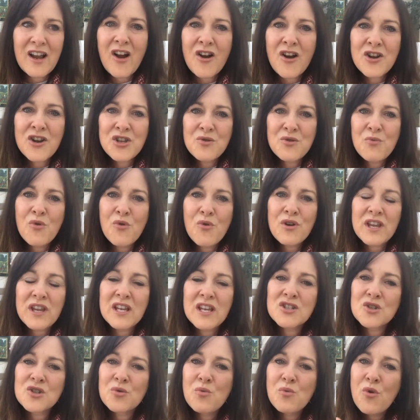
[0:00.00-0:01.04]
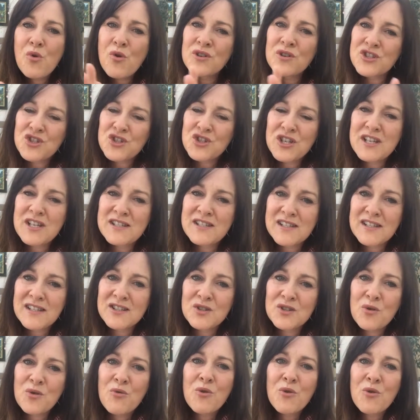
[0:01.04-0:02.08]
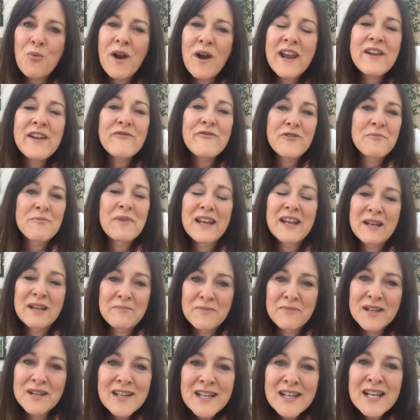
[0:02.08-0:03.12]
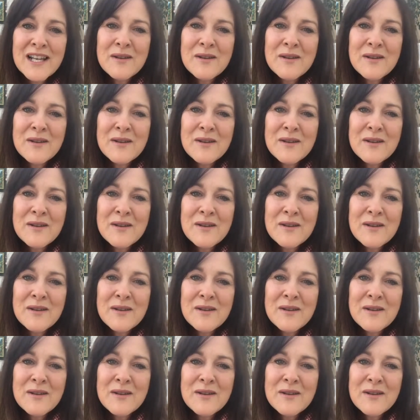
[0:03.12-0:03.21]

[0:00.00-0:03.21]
are you walking towards Jesus or away from him?